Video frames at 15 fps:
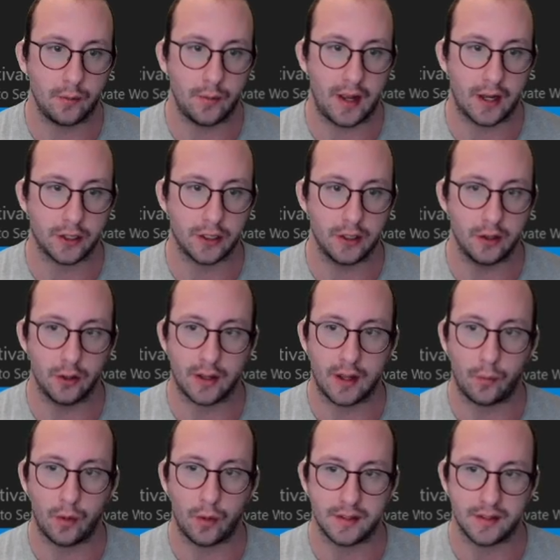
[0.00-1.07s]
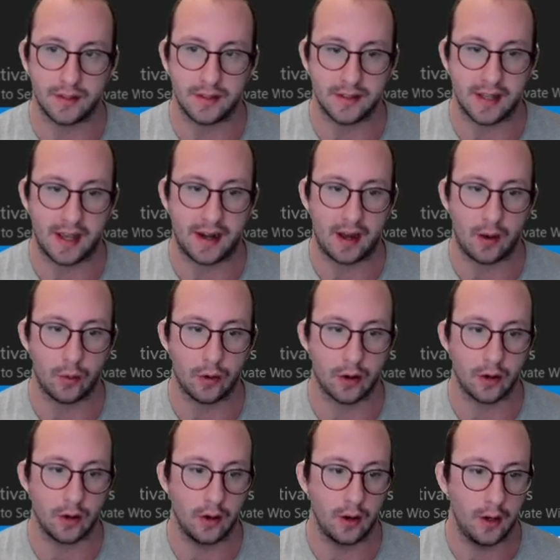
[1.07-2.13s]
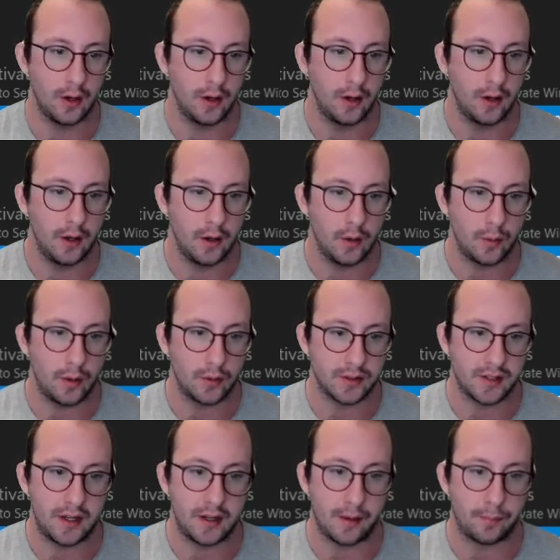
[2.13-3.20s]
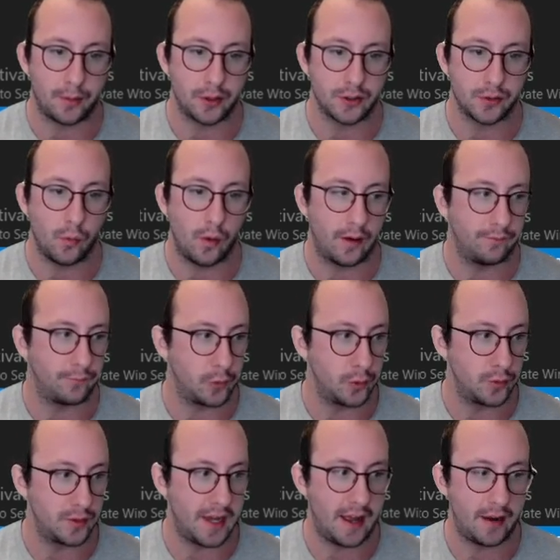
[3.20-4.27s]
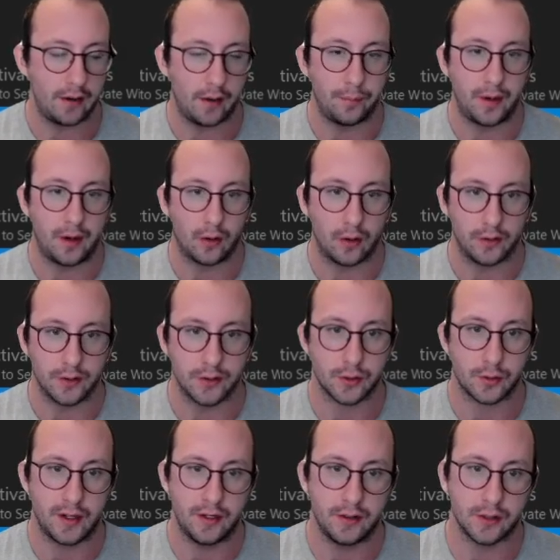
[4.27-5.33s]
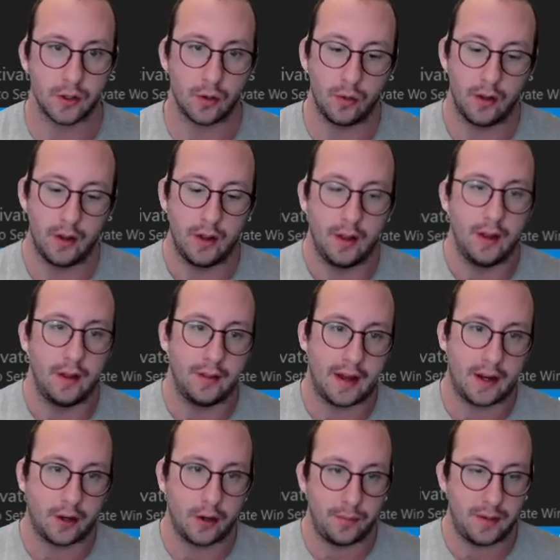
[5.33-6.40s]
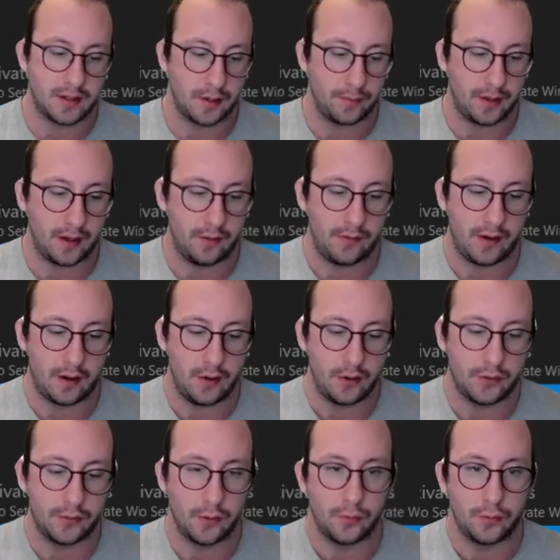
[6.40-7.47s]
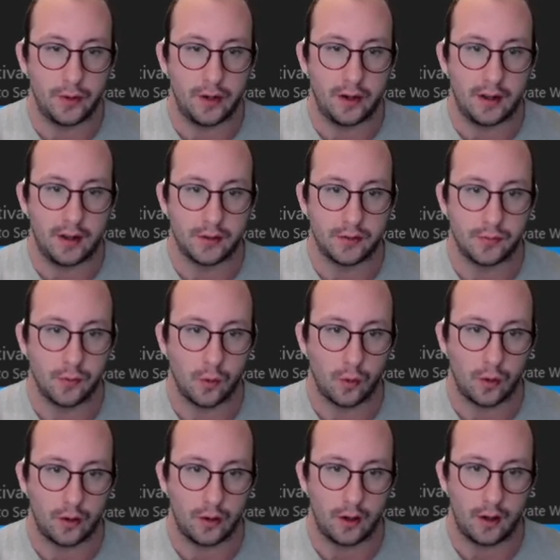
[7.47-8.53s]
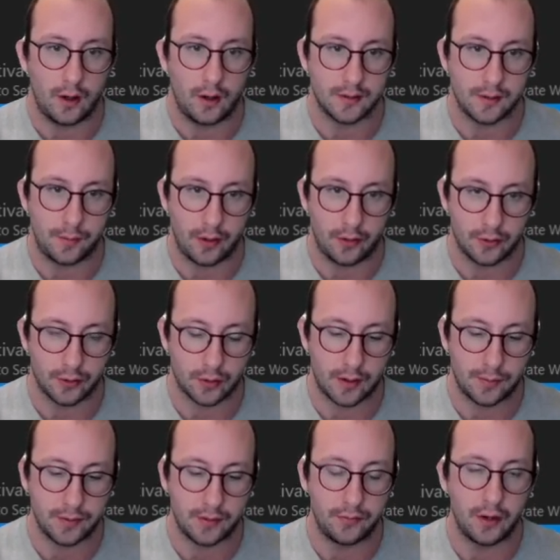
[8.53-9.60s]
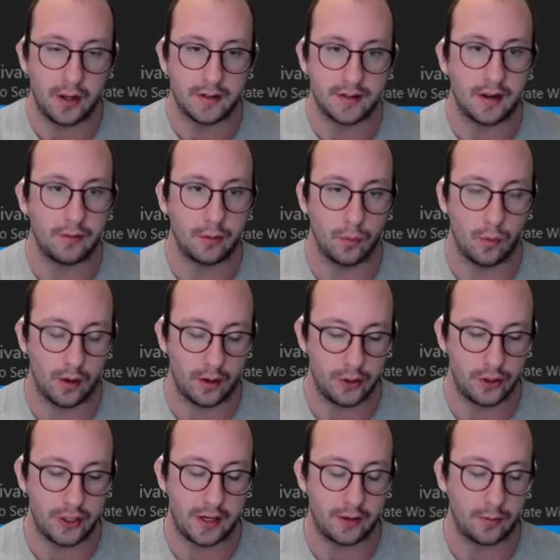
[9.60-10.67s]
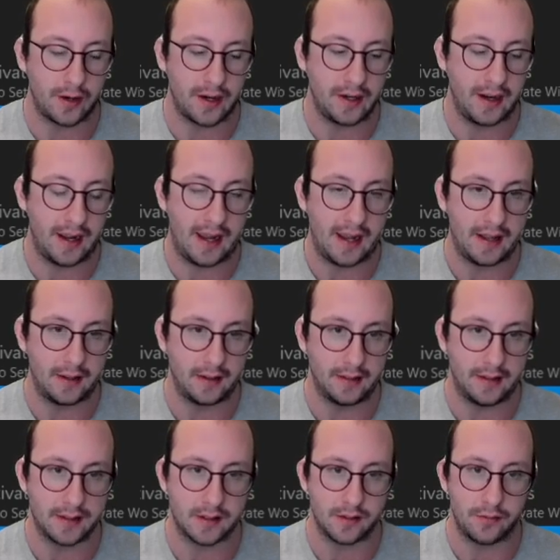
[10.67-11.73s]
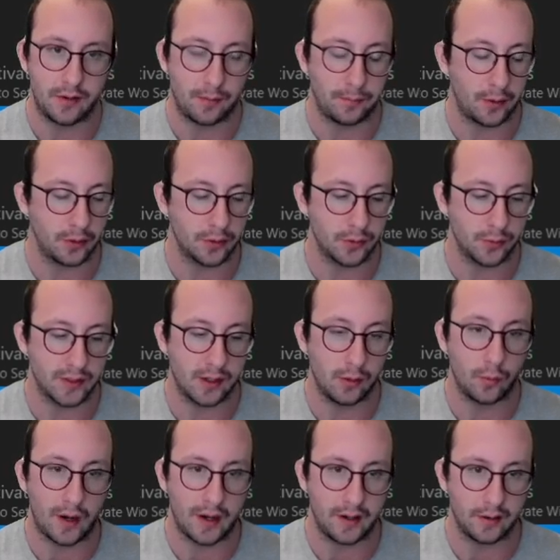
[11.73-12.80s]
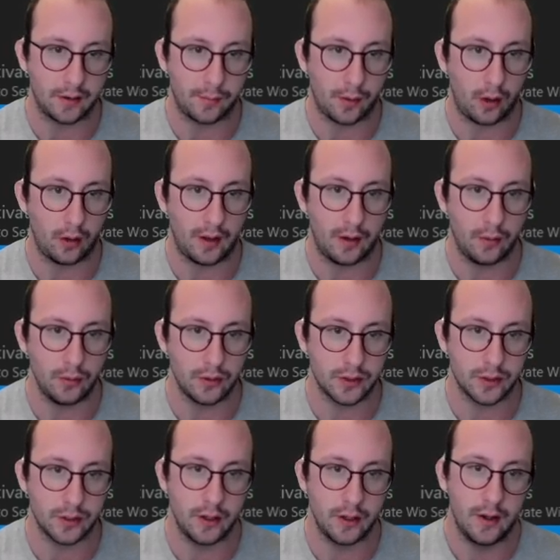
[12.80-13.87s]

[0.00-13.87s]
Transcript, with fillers: and we actually look at what is inside outer, we will see numbers 1 through 10 appear on the screen. So that could be something very useful for you guys for uh, some other scripts if you guys ever want to generate a list of numbers without writing them all out.